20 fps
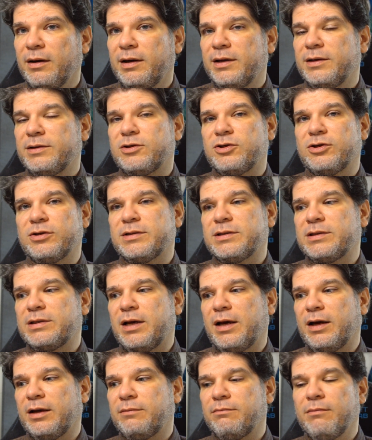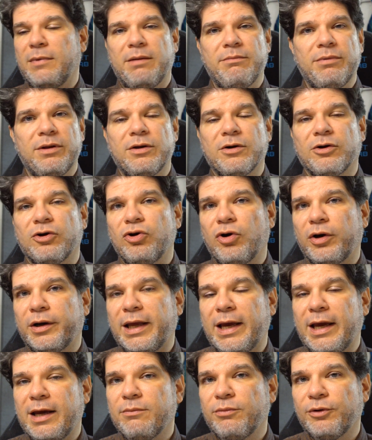It's just that maybe they're
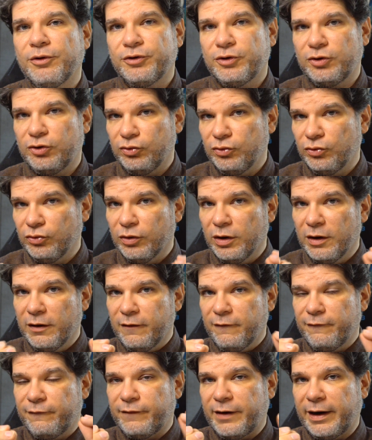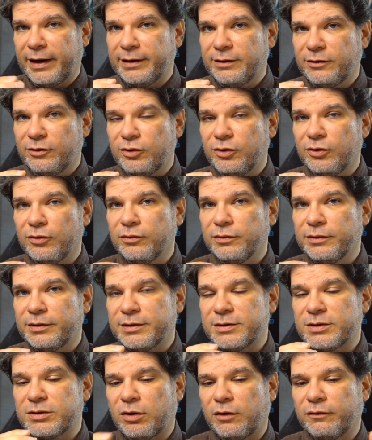not able to fine-tune
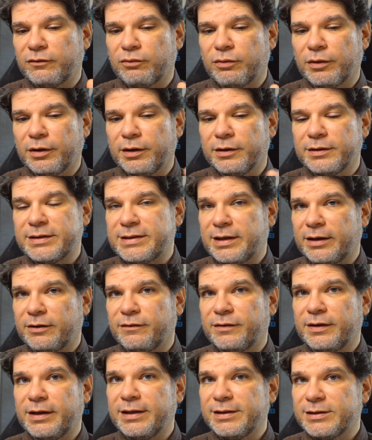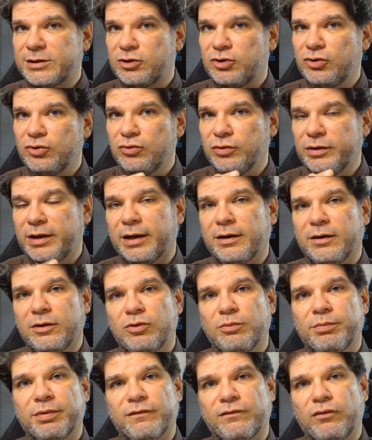the software side of things to get
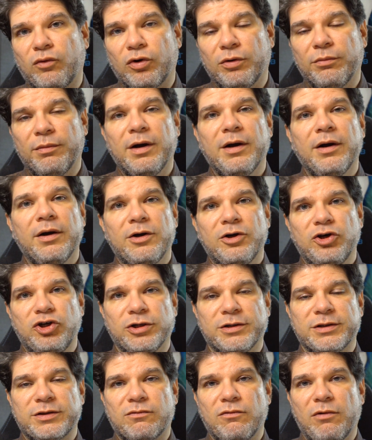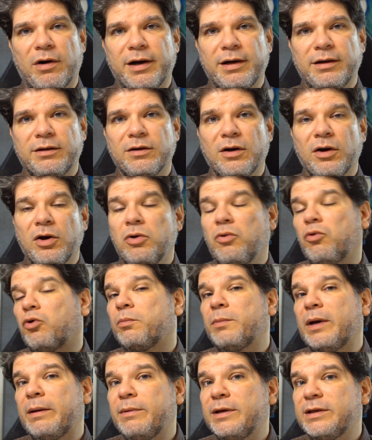it to perform just right,
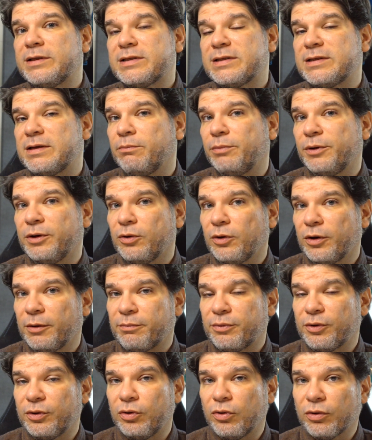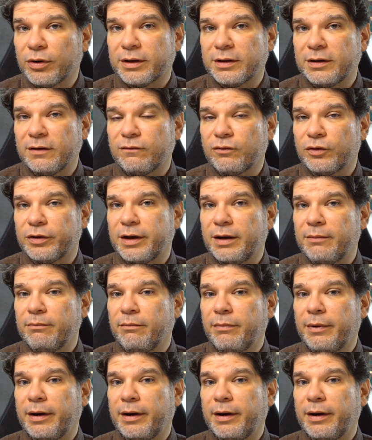or maybe it's simply not a priority for them.